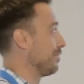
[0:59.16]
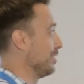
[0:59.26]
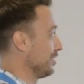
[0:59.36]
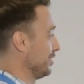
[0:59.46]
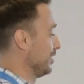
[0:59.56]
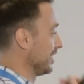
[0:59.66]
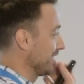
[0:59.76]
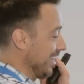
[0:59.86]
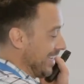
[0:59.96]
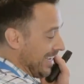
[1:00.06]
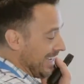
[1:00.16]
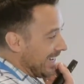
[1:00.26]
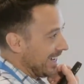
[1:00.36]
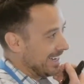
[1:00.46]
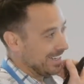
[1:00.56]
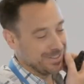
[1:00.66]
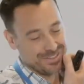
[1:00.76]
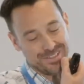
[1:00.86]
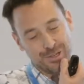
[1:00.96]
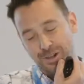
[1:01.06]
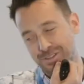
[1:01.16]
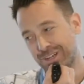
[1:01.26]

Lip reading: fun with your students. This is the quote